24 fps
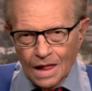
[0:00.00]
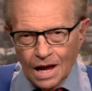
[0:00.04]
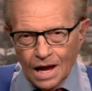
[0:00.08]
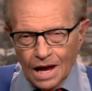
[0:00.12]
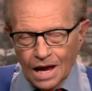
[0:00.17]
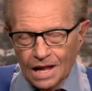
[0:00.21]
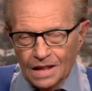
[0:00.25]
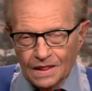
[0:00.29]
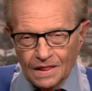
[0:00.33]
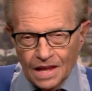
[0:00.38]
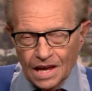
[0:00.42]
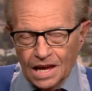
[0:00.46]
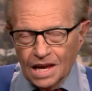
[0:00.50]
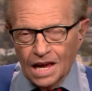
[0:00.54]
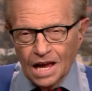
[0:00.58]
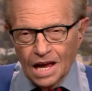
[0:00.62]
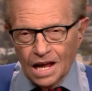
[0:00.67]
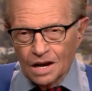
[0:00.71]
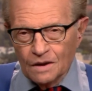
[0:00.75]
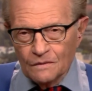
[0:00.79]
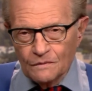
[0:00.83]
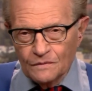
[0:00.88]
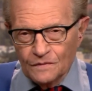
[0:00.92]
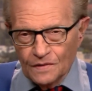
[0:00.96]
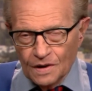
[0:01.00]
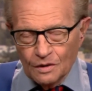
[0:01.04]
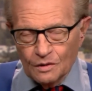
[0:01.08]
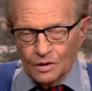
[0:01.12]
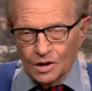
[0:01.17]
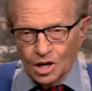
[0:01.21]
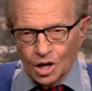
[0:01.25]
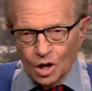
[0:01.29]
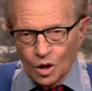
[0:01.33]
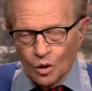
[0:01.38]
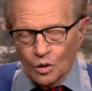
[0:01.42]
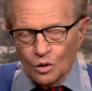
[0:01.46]
And they had a very
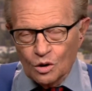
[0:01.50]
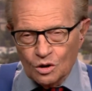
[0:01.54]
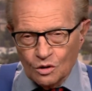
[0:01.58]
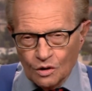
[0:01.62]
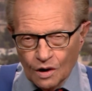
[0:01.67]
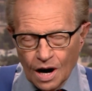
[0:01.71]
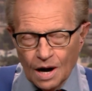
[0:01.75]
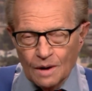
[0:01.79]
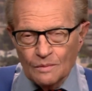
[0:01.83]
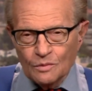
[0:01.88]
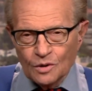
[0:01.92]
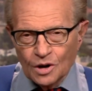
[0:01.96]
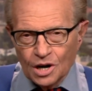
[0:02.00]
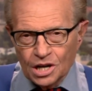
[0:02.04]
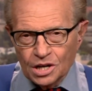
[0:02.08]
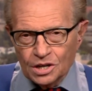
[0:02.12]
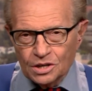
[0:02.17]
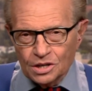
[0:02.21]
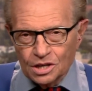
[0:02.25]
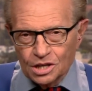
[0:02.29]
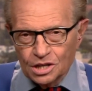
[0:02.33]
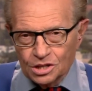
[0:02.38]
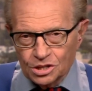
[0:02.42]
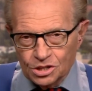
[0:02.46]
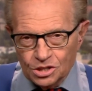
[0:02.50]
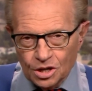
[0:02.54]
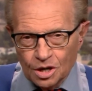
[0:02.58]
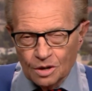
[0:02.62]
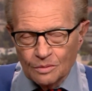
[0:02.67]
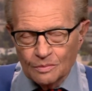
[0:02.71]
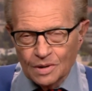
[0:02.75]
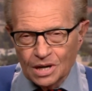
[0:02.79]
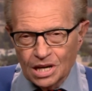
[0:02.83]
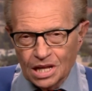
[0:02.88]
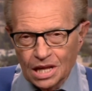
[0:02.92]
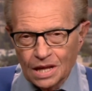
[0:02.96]
low crime rate in
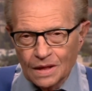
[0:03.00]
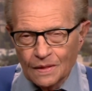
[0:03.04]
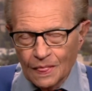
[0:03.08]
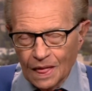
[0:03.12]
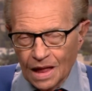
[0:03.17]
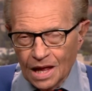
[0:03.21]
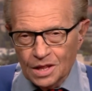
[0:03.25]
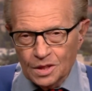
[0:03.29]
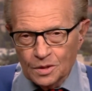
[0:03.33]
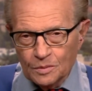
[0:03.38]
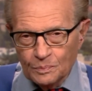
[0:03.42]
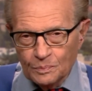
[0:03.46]
Germany, and the